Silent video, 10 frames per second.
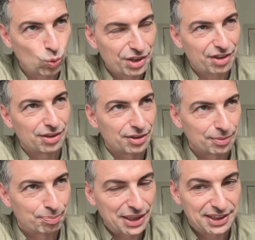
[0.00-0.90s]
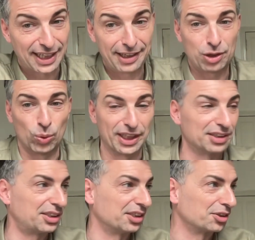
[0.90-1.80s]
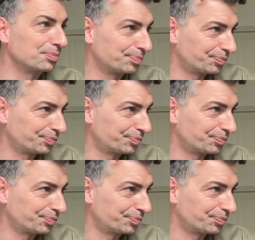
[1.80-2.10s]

one of the big takeaways here